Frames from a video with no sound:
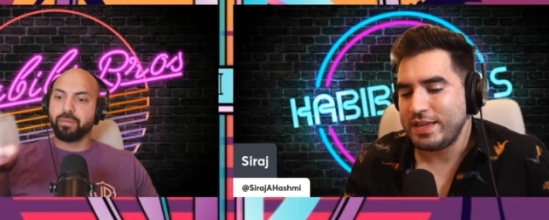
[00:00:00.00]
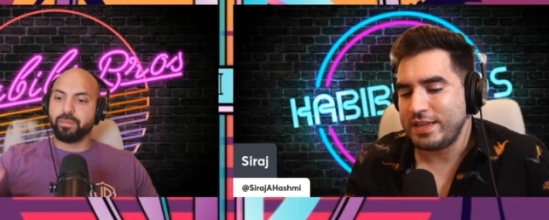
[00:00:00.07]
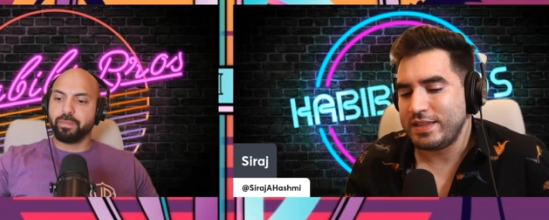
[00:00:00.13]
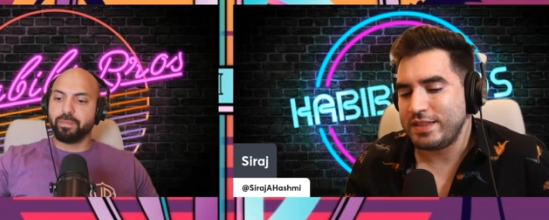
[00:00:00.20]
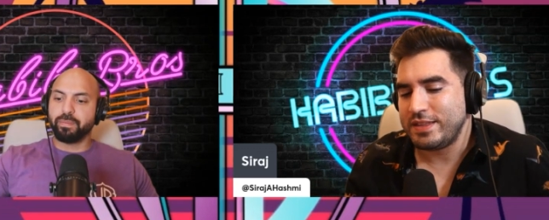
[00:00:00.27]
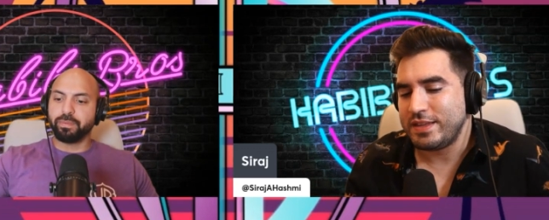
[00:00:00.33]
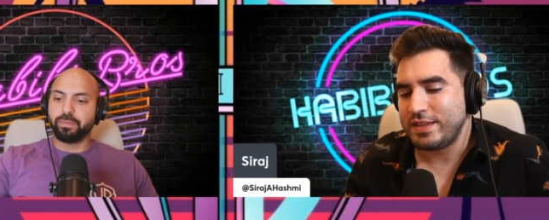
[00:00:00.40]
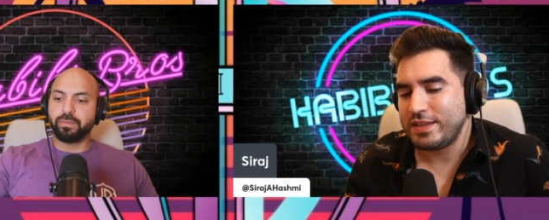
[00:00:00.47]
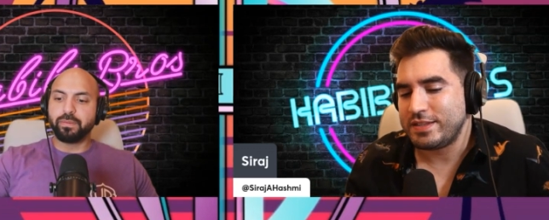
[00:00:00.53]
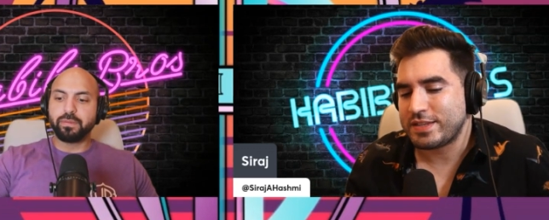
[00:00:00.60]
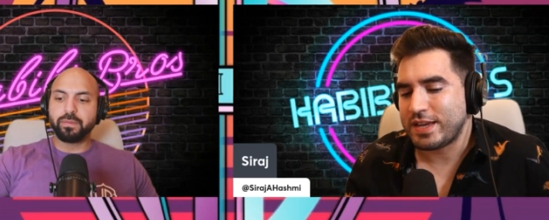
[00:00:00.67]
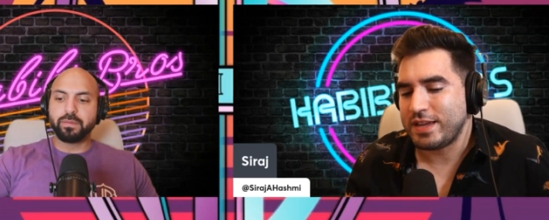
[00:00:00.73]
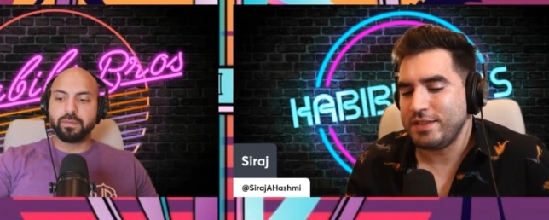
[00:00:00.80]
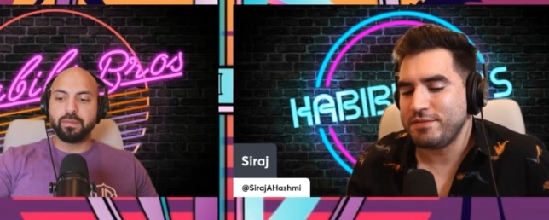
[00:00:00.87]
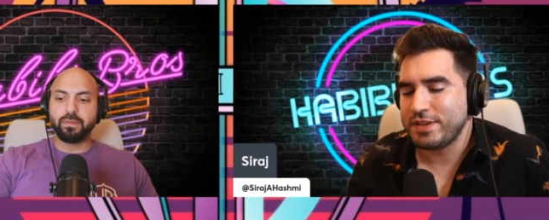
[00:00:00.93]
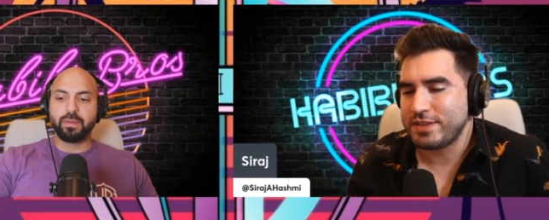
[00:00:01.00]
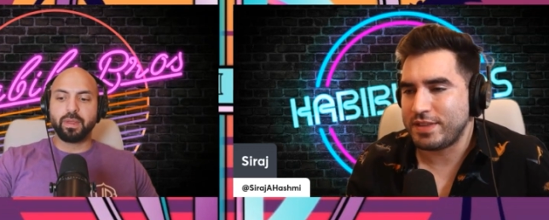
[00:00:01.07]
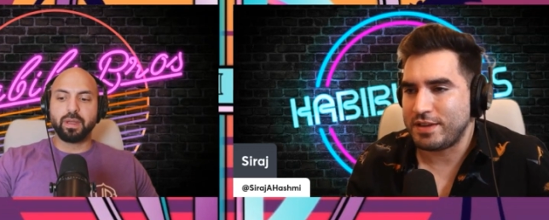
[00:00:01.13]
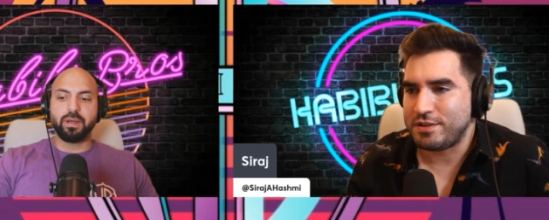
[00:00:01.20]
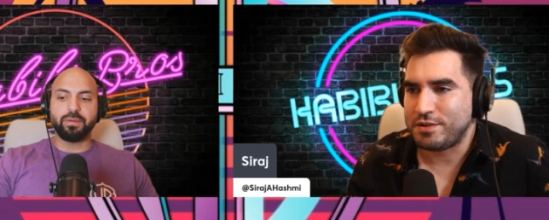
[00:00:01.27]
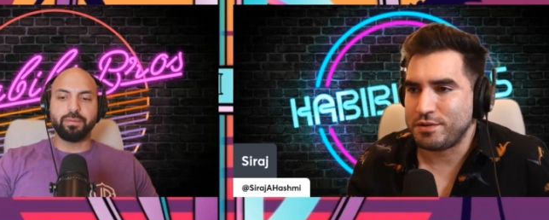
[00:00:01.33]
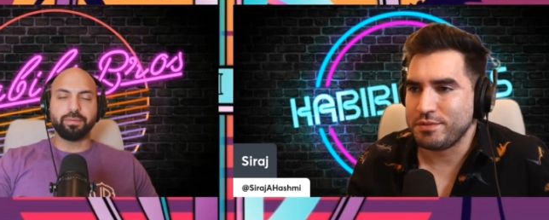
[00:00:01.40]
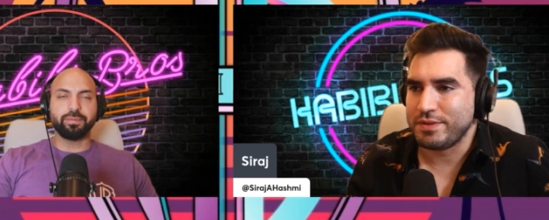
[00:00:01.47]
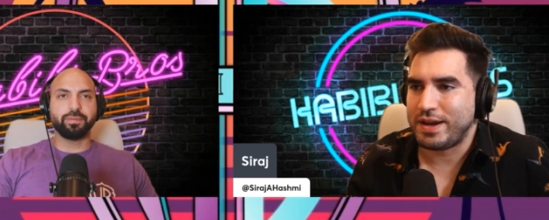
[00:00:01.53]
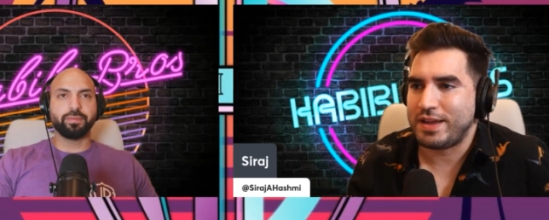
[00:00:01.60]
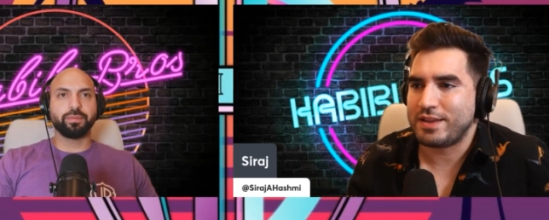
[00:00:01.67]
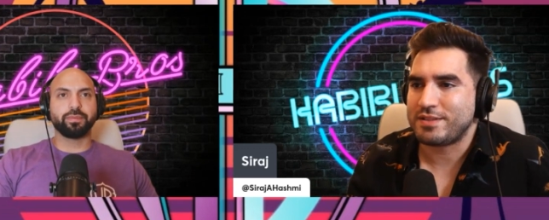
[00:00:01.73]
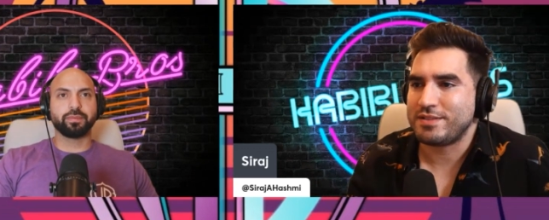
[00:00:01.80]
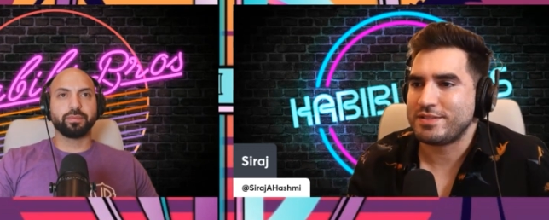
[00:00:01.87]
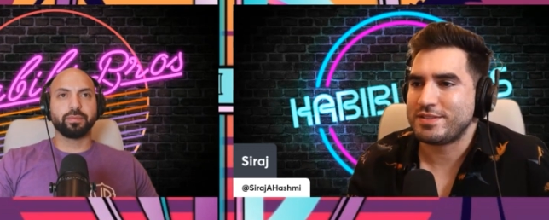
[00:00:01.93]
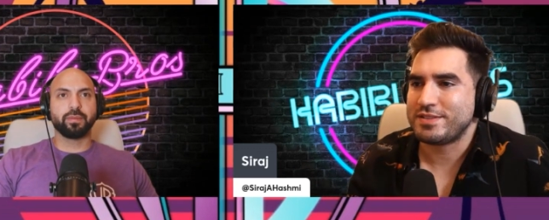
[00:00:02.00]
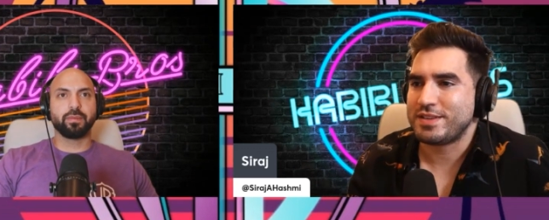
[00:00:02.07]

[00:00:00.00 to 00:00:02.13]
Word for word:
Speaker 1: It it's kind of like that whole radical